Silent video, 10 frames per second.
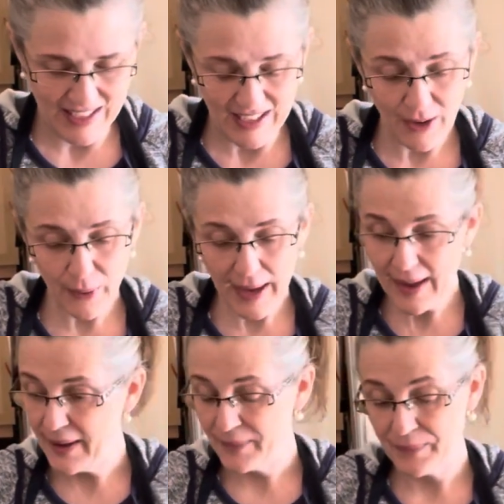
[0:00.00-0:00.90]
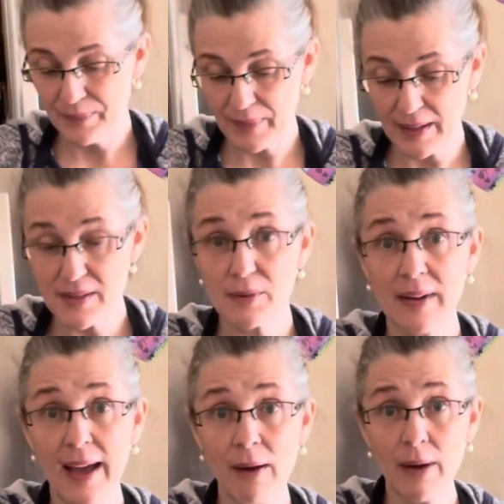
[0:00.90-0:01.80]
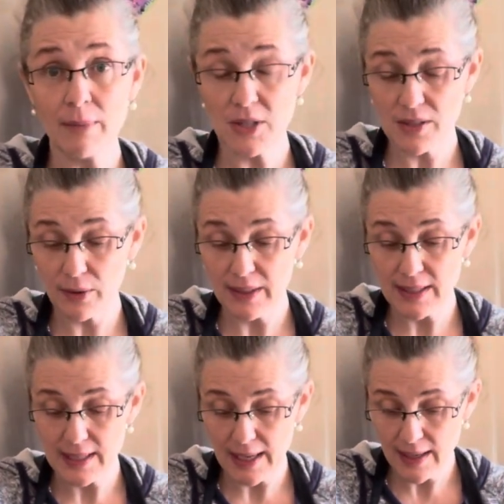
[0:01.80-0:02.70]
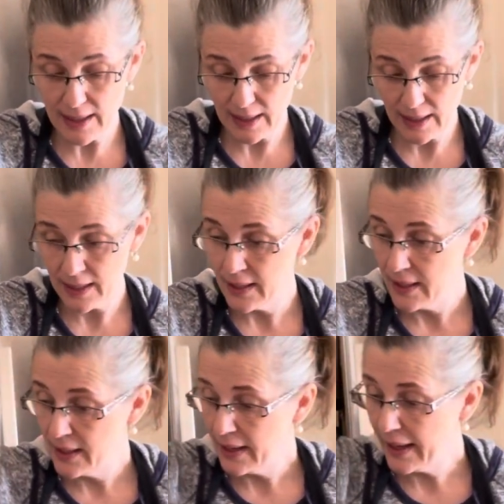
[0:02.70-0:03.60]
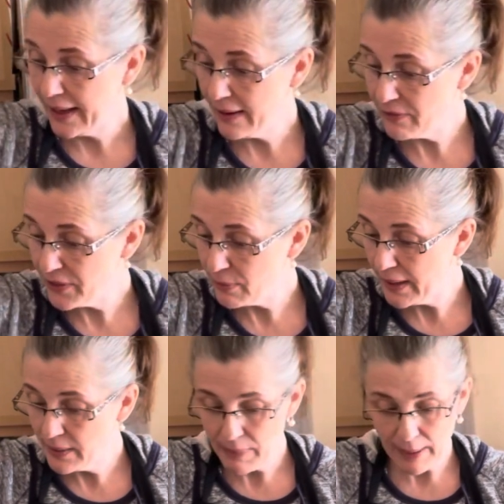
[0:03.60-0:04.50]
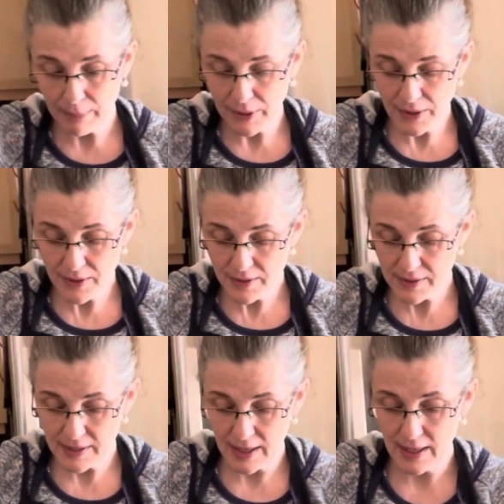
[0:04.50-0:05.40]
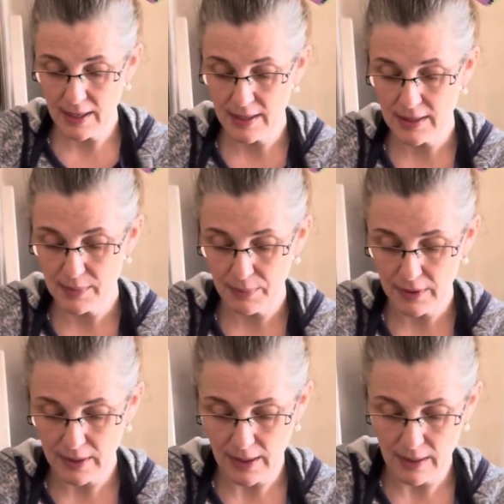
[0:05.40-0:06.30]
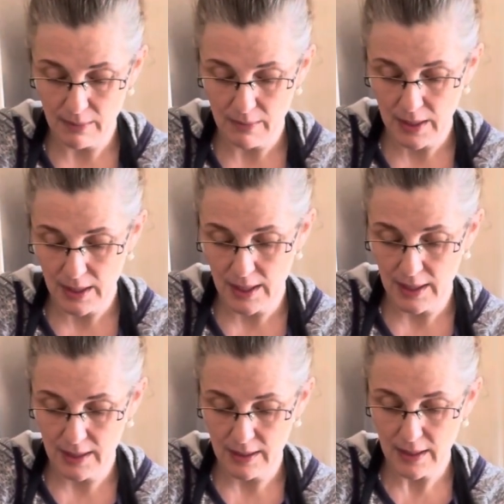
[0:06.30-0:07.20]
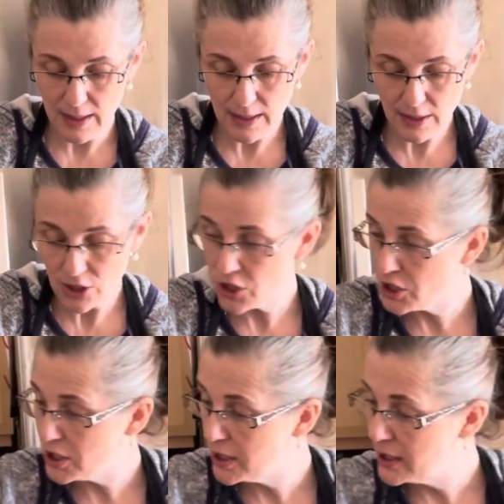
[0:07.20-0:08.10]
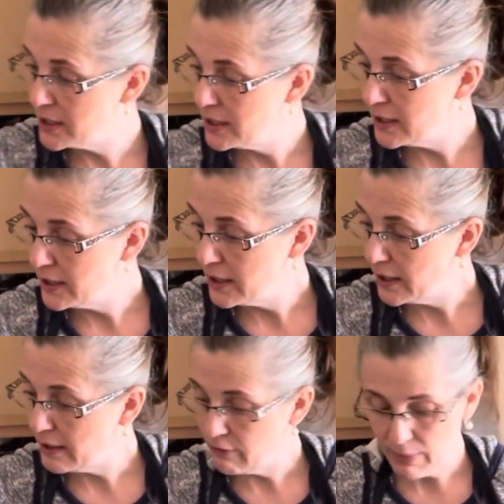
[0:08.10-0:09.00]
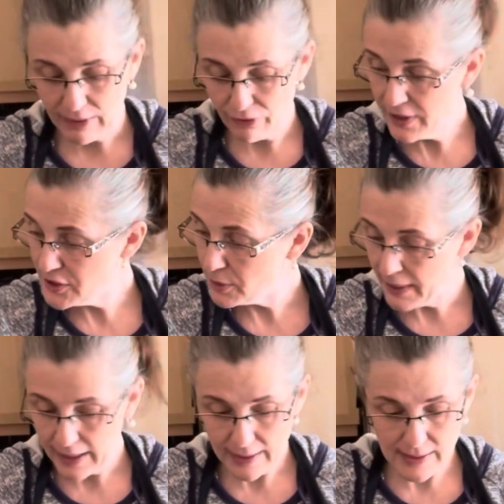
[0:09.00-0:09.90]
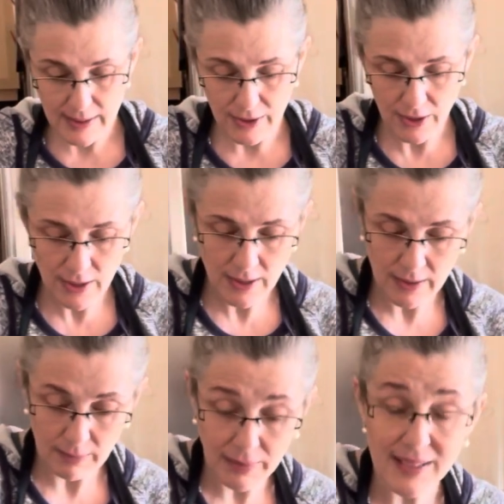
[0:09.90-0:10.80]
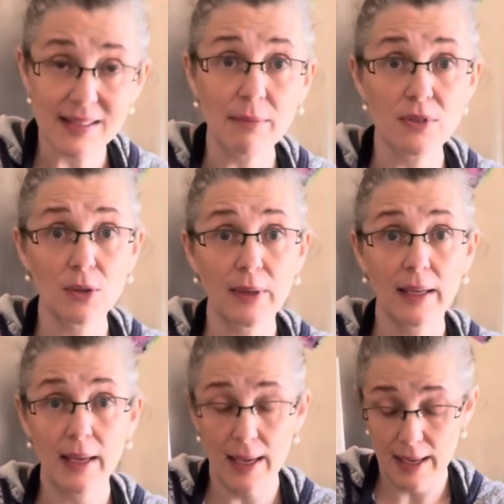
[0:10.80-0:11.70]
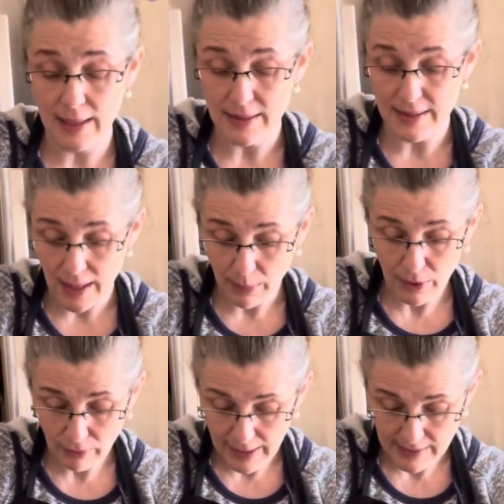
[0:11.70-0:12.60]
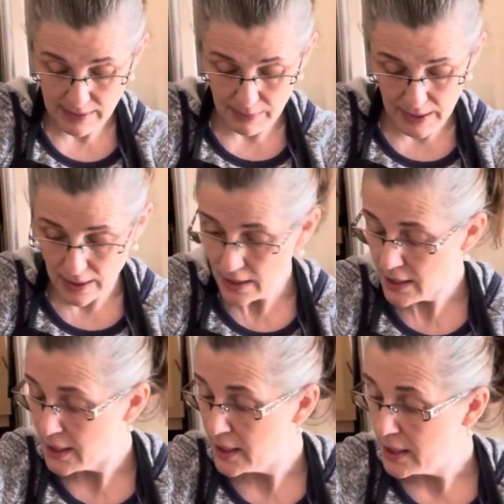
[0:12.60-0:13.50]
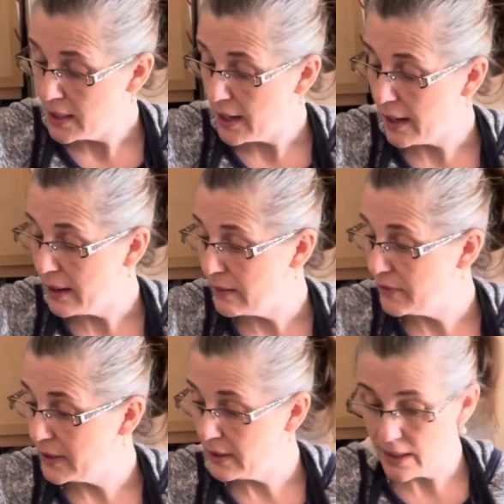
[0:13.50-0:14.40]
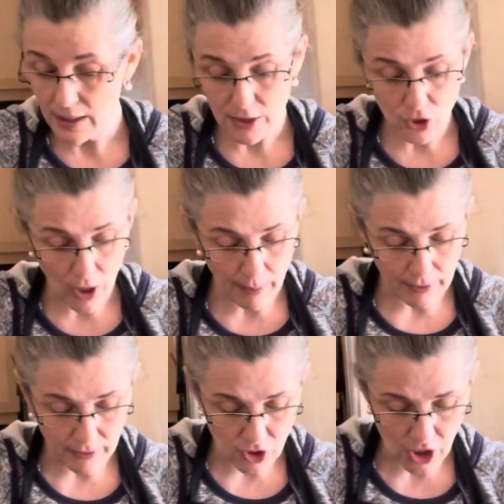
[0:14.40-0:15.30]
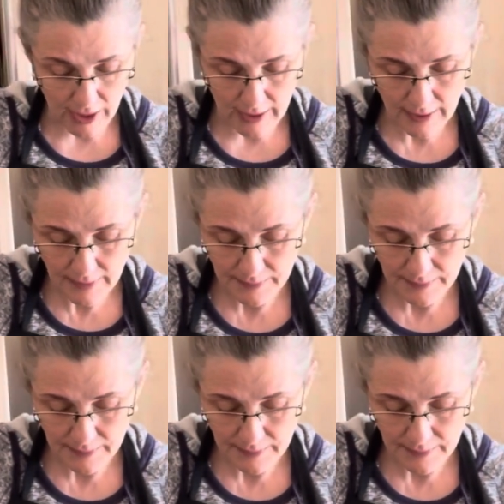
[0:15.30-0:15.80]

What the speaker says: Okay, so now I'm just going to take half the red peppers and put them in each of my freezer bags here because I'm doing a double recipe of the tropical chicken.